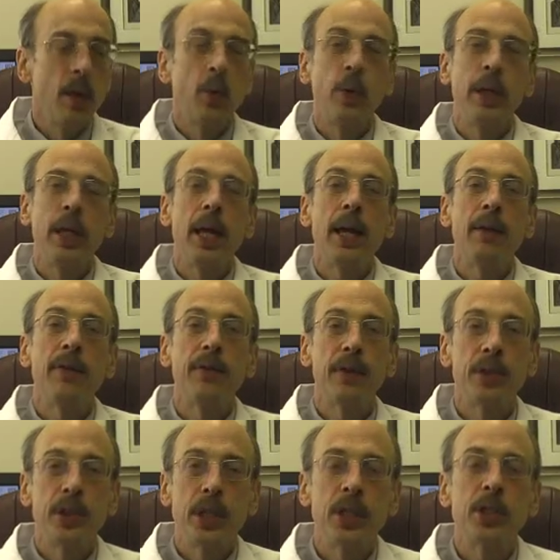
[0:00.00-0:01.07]
We have
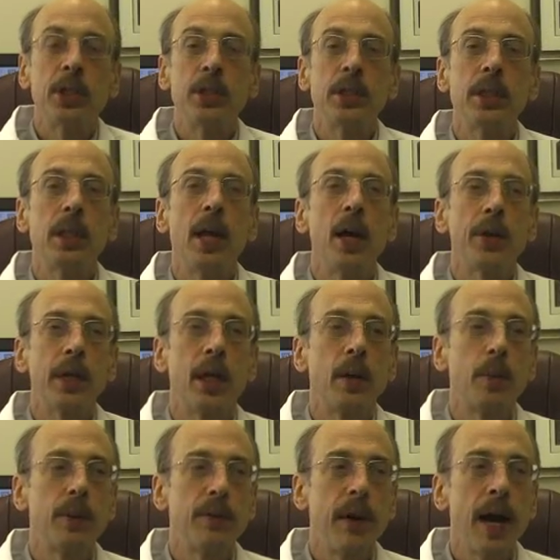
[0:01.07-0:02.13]
physicians and healthcare
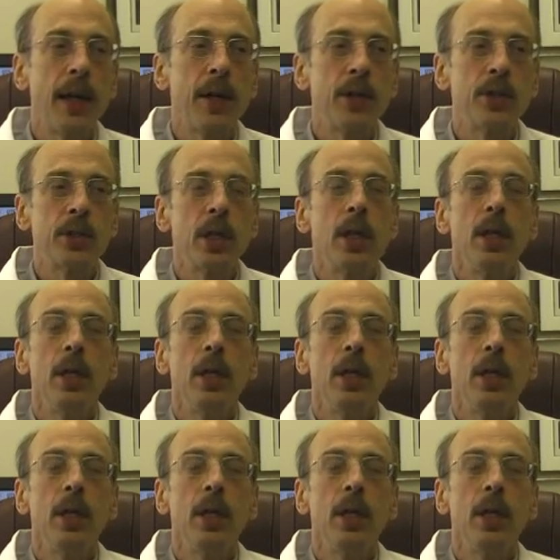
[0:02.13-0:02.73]
providers.